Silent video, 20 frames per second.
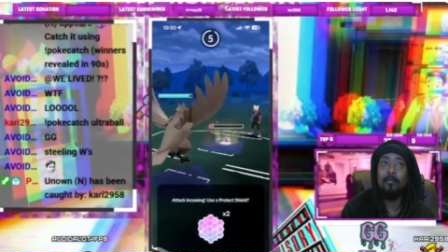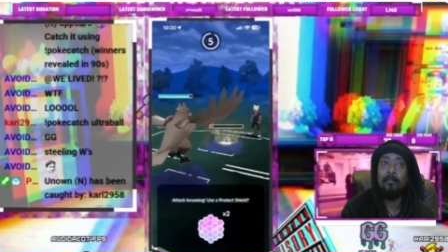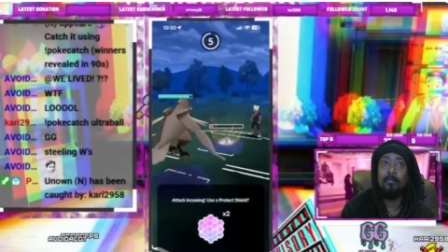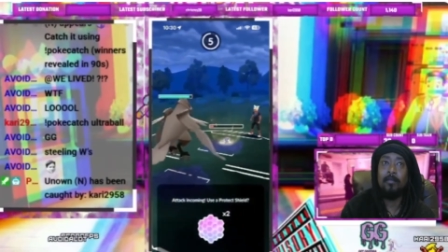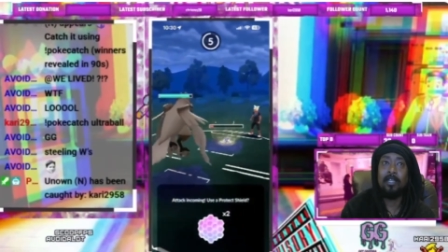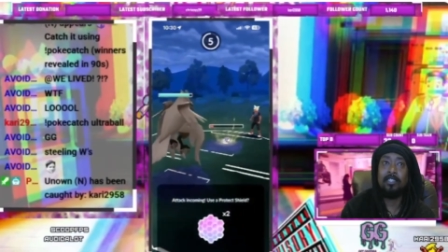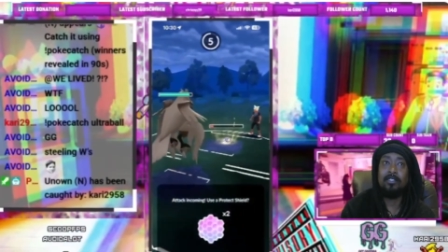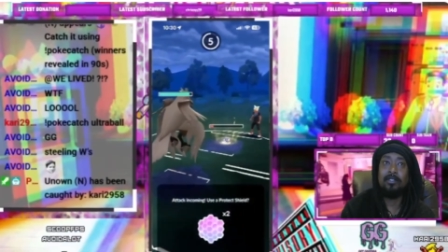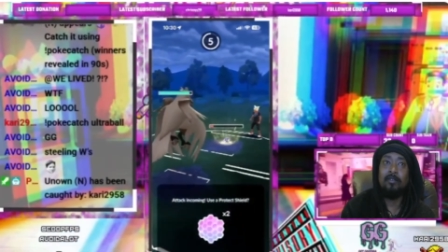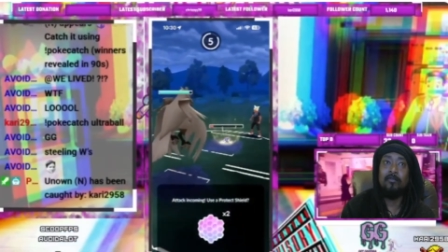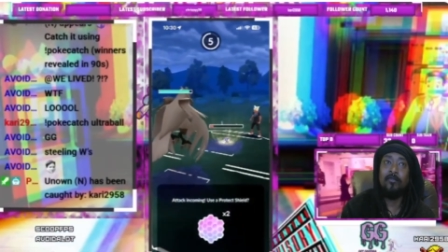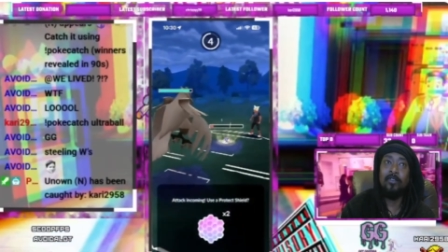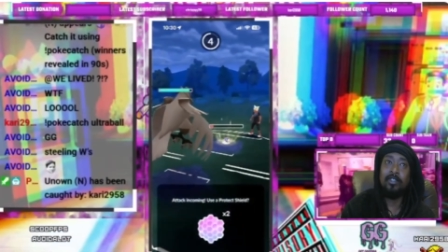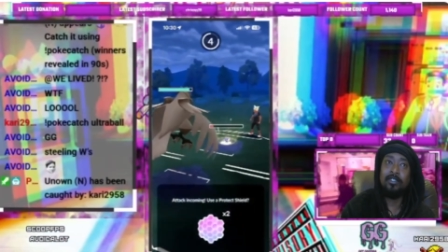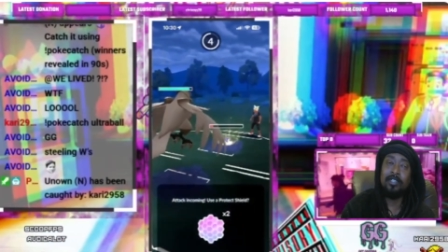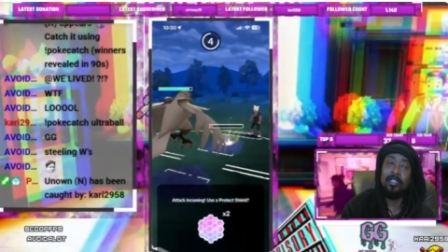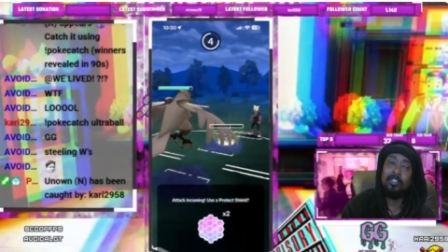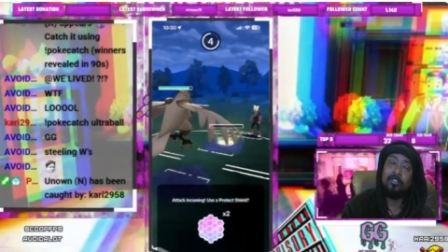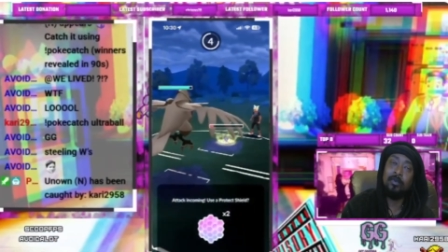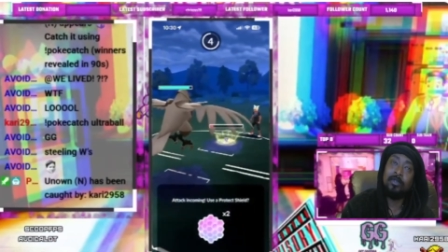
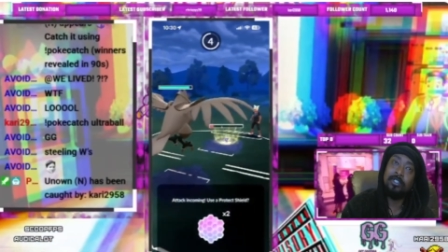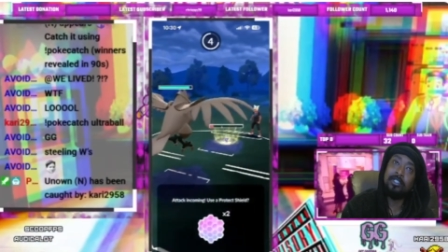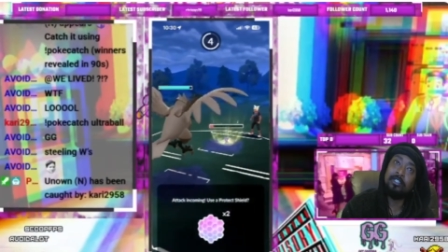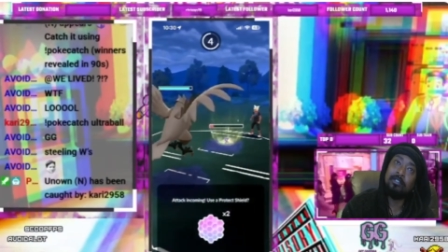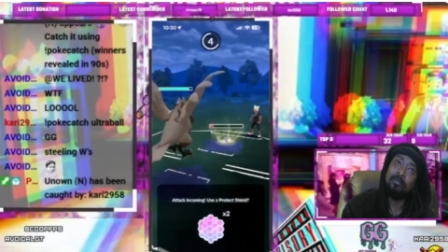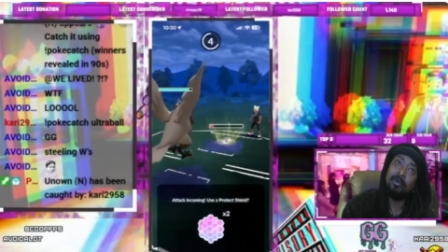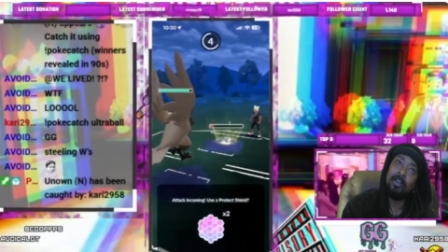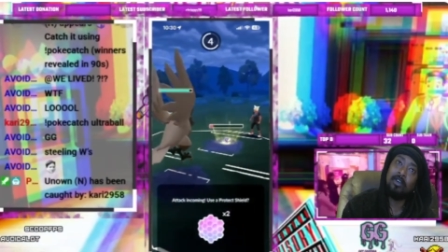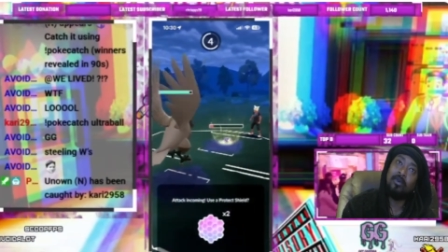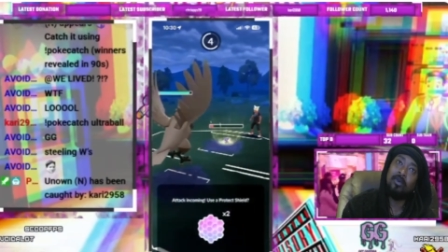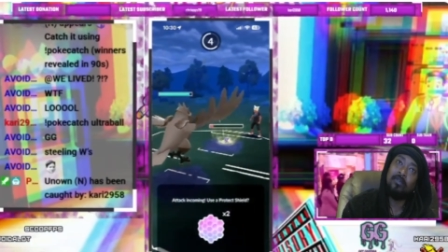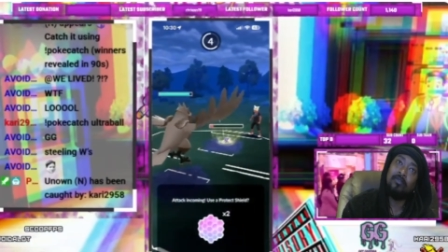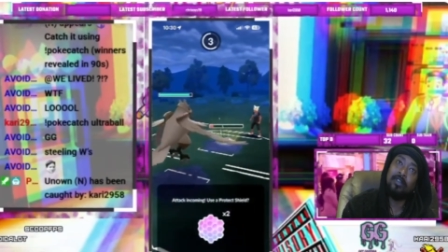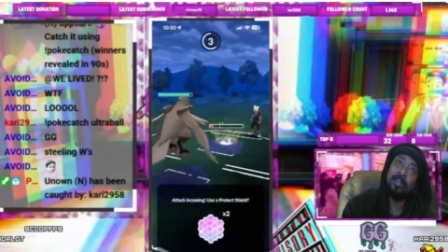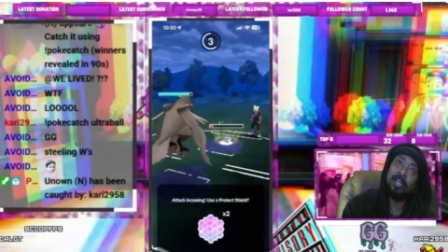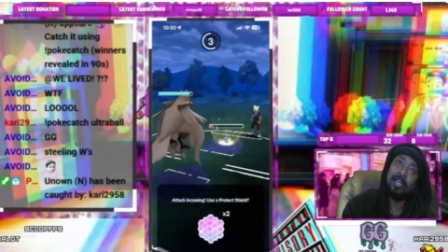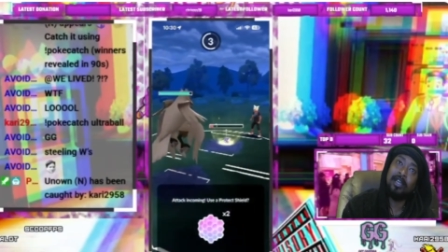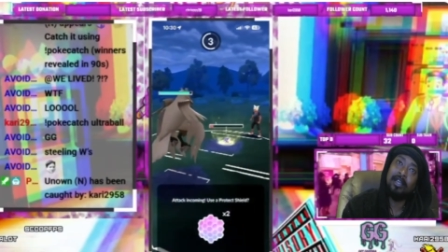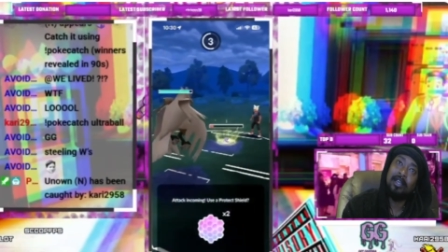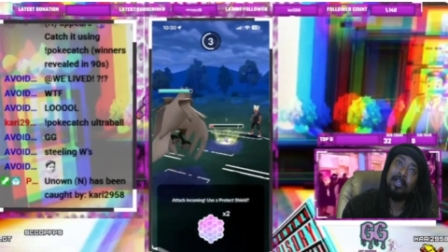Stunfisk and switch into my
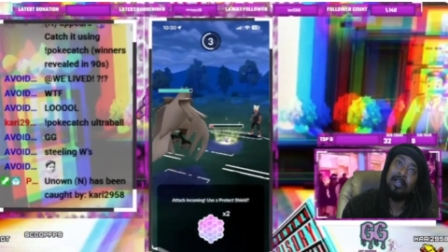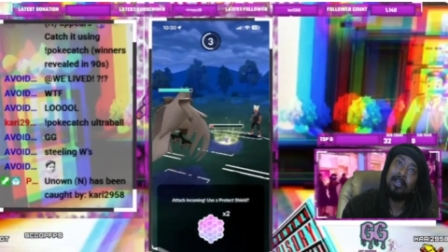Corviknight.